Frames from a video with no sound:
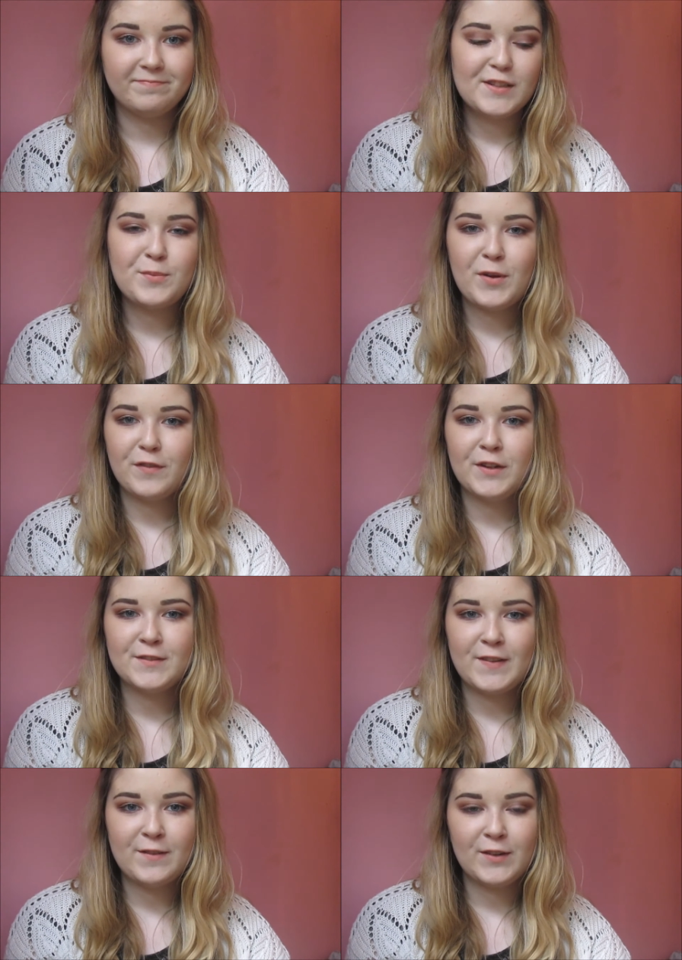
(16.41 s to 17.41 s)
So my
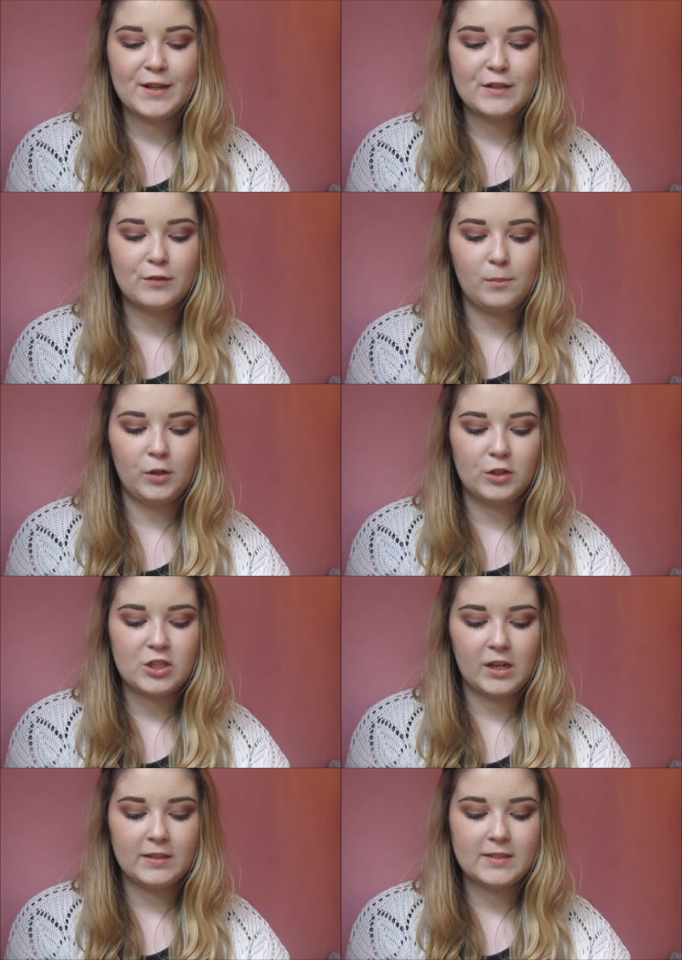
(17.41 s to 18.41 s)
first favourite is from Lush
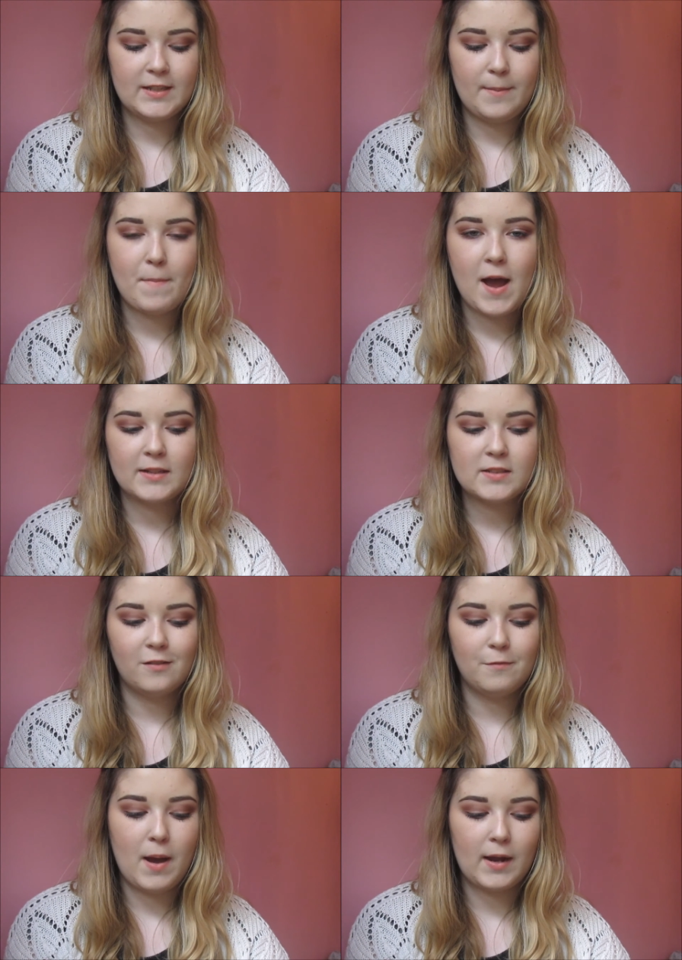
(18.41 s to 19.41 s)
and it's the Mask
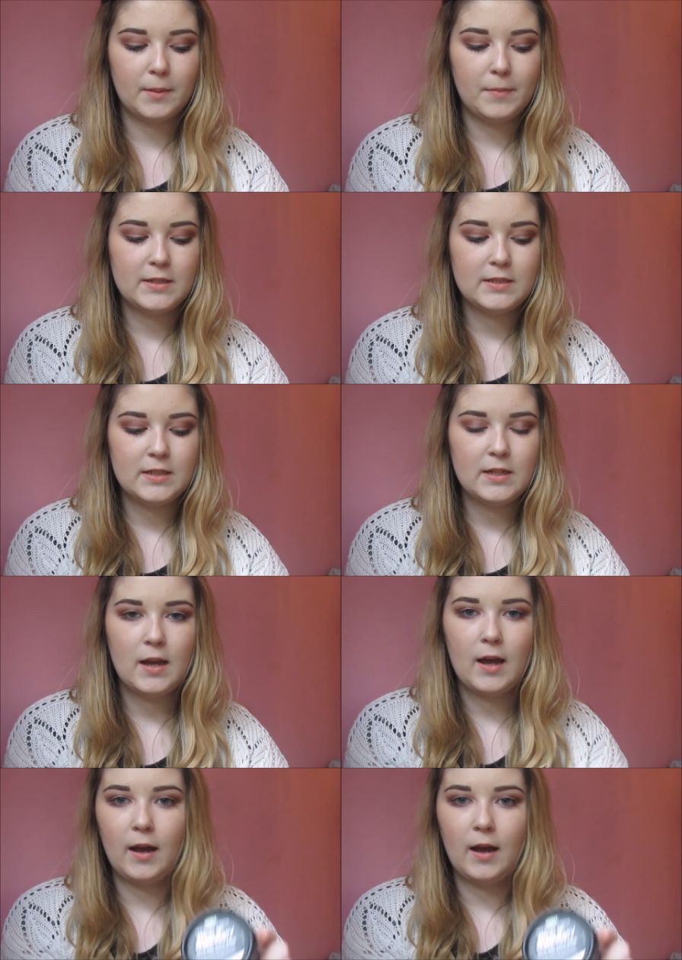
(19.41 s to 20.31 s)
of Magnaminty.